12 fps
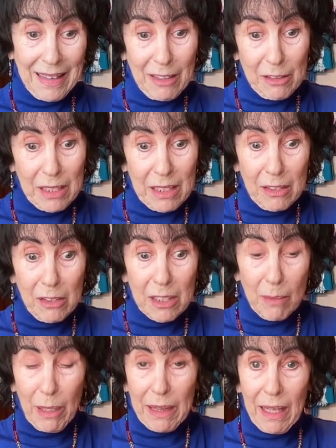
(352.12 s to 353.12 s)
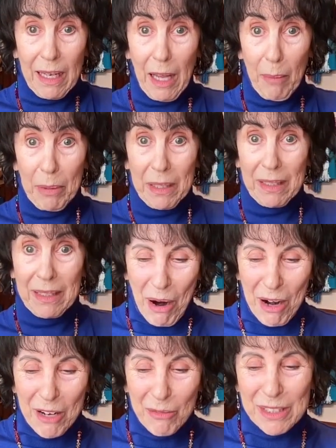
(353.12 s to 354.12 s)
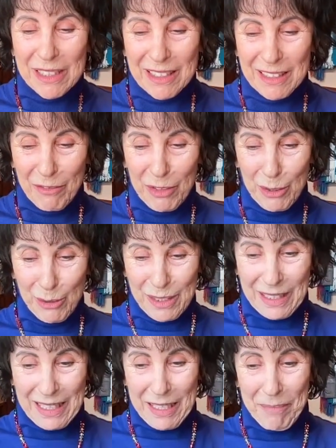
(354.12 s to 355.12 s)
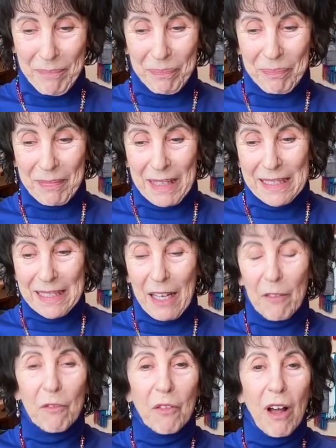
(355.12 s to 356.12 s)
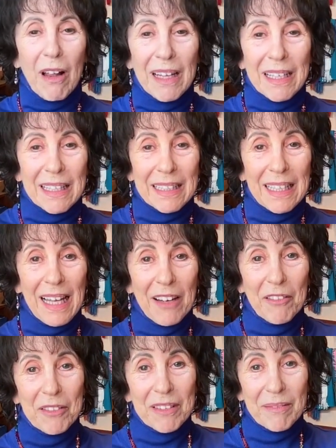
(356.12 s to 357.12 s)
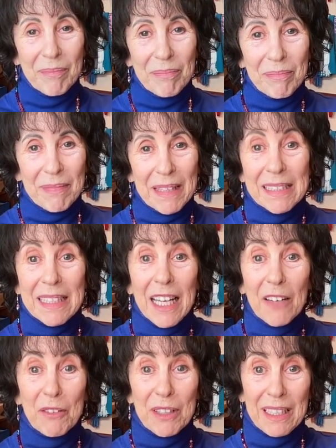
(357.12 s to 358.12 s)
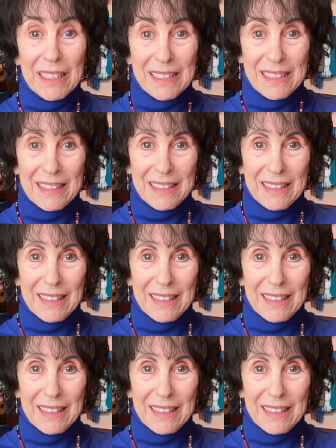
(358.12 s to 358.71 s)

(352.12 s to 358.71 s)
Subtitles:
there's skills to make that happen. Part of what's confusing is that falling in love is effortless.